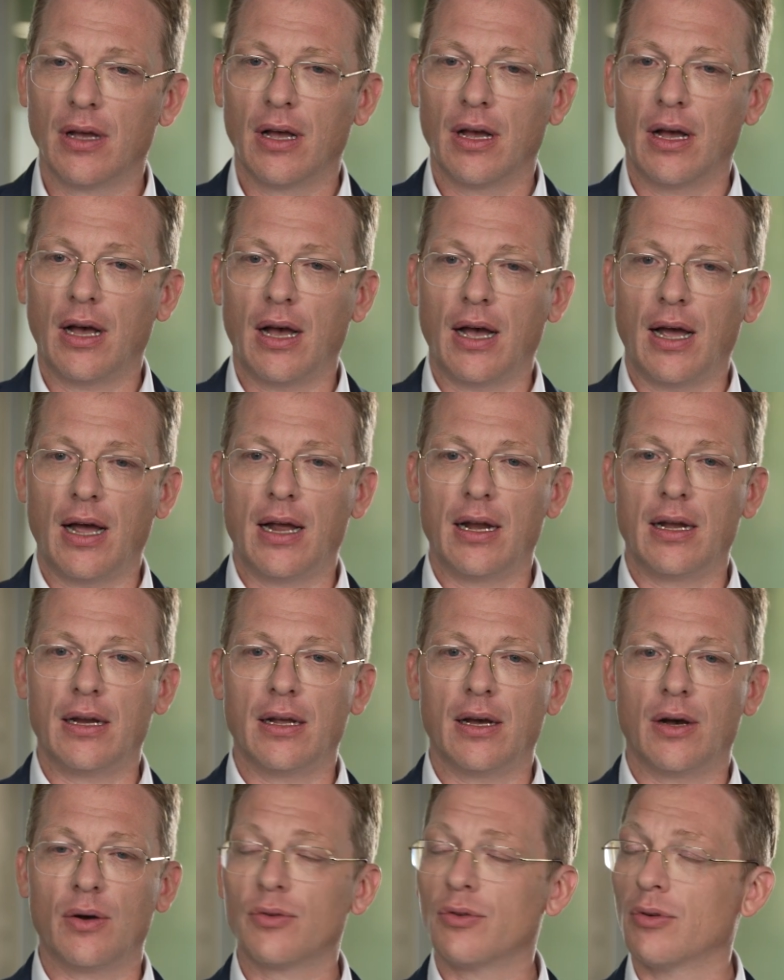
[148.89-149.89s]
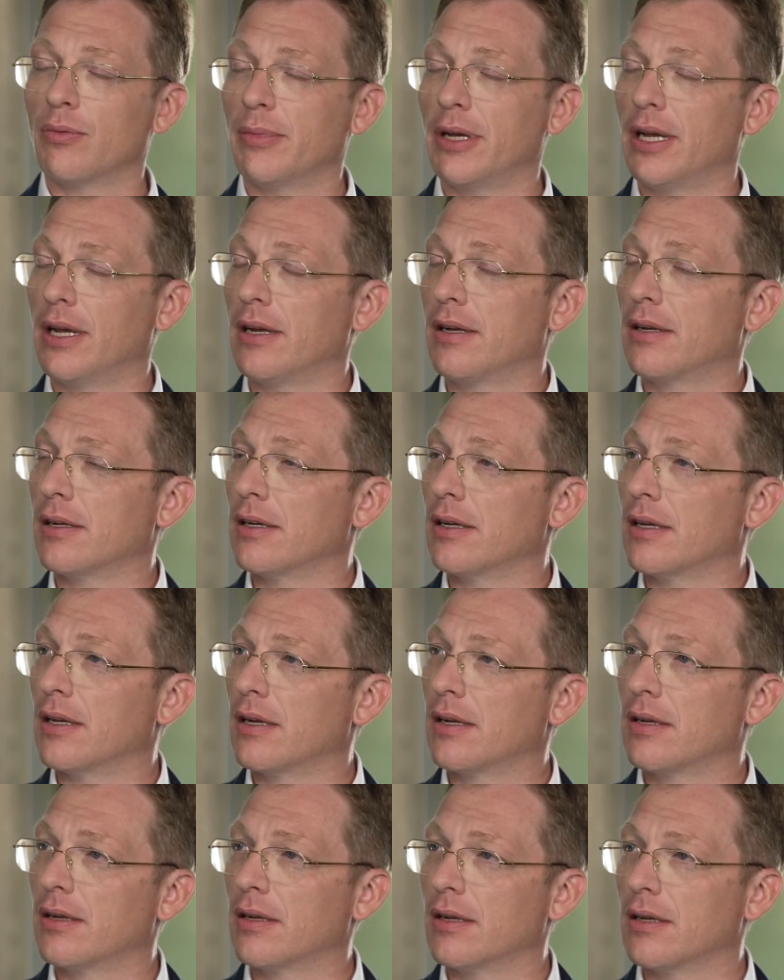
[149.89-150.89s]
highly
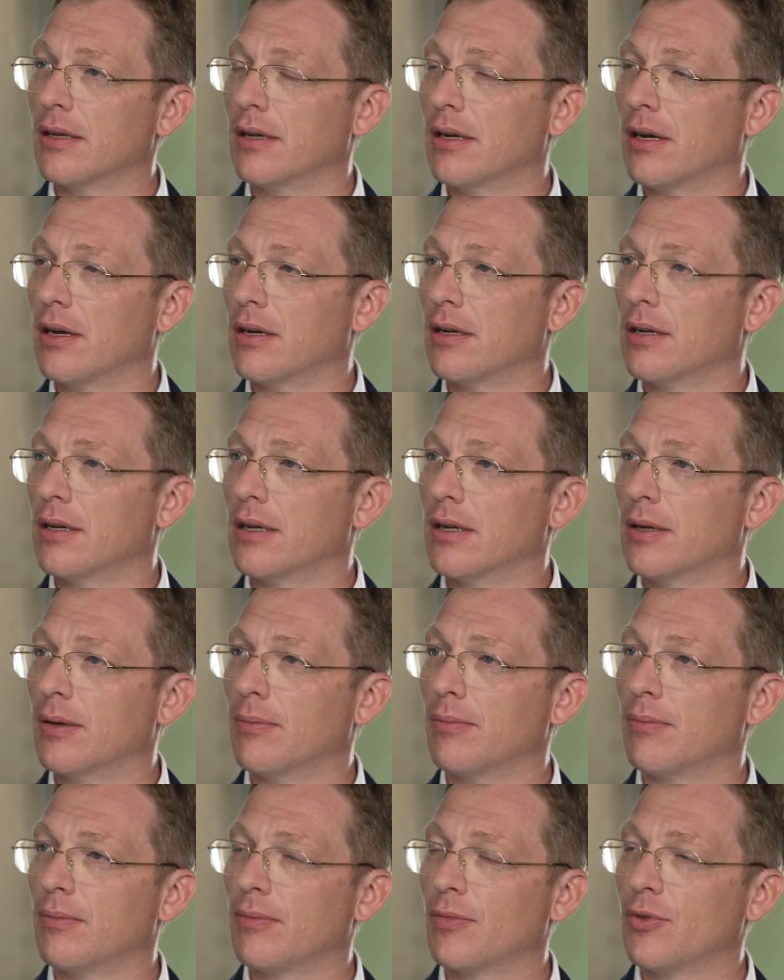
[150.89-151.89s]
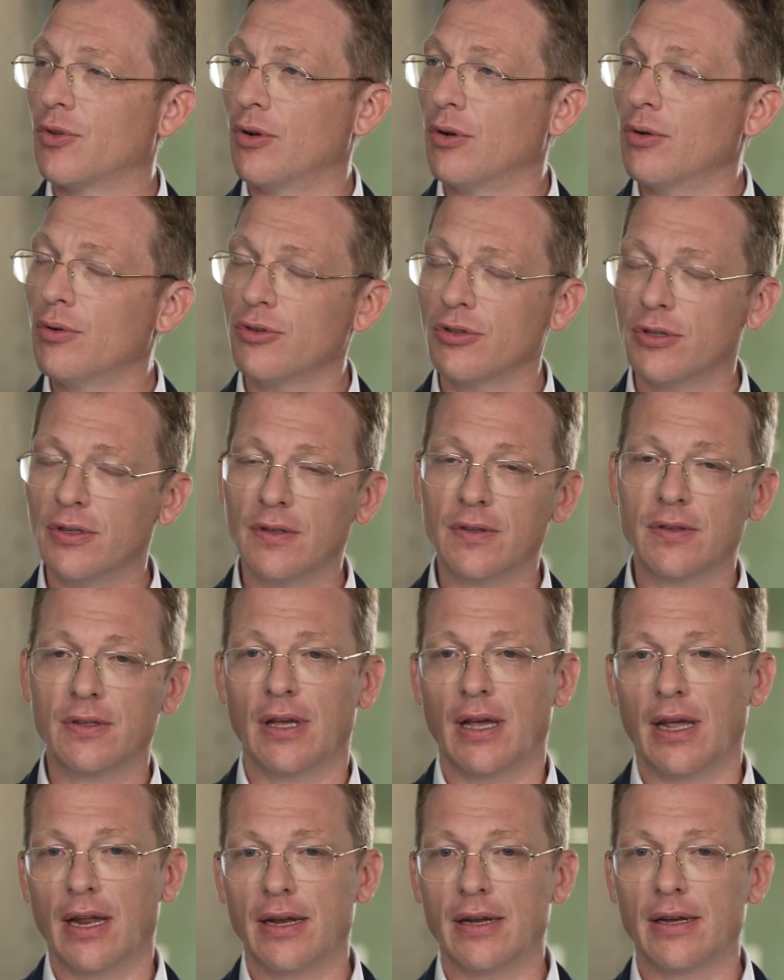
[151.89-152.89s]
automated uh, um, solutions
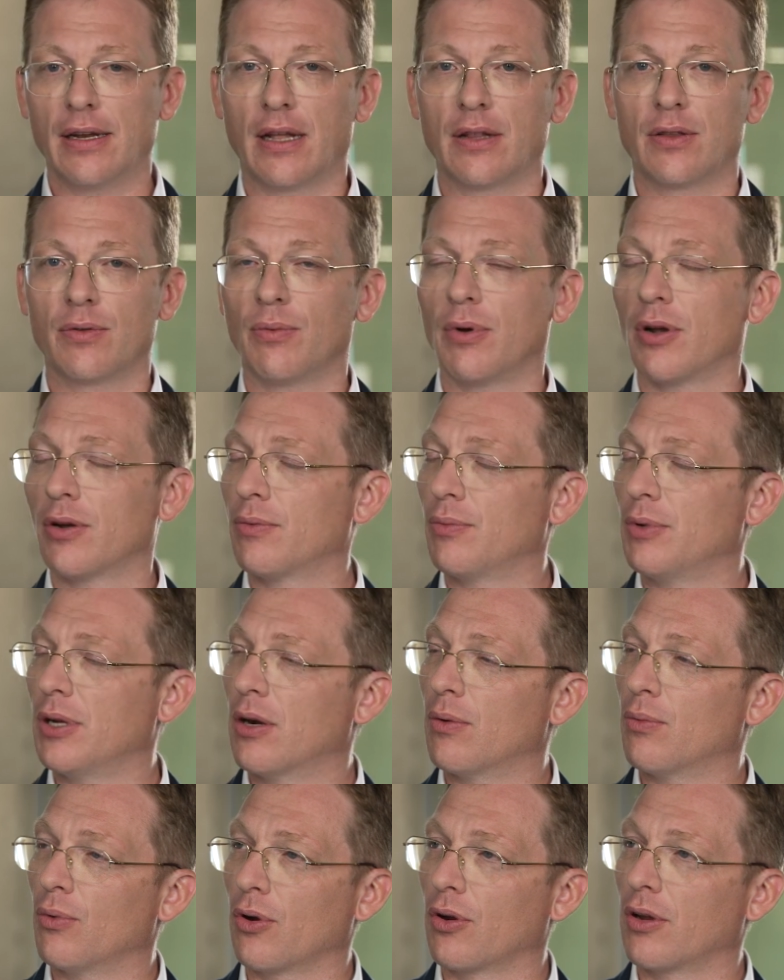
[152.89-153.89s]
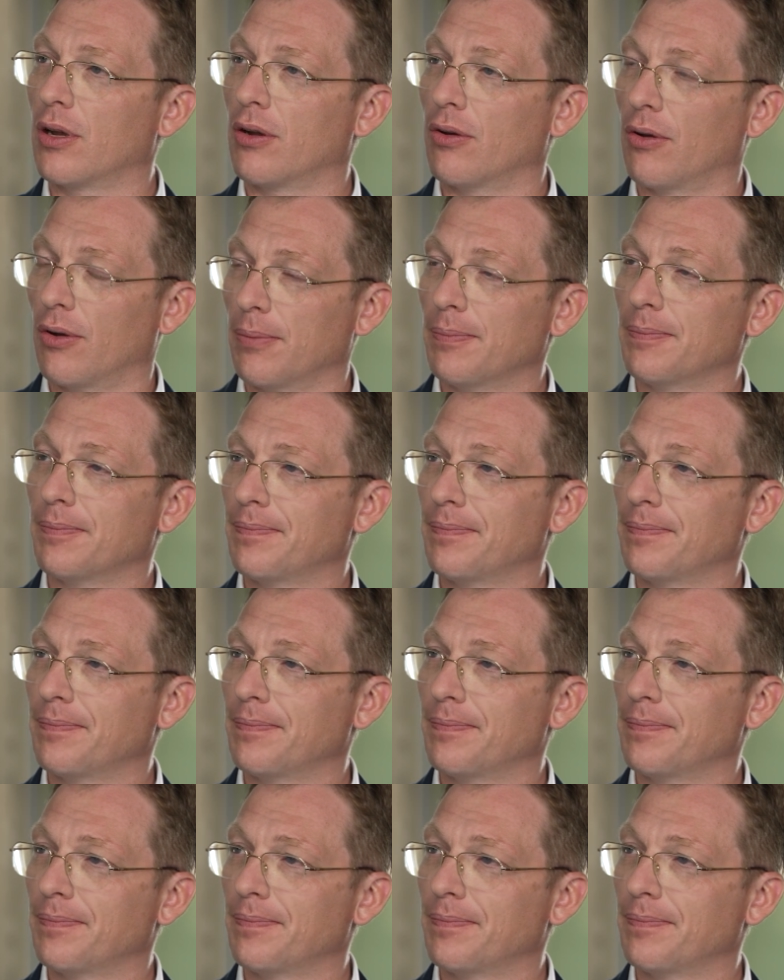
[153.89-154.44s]
and that's what we are working on.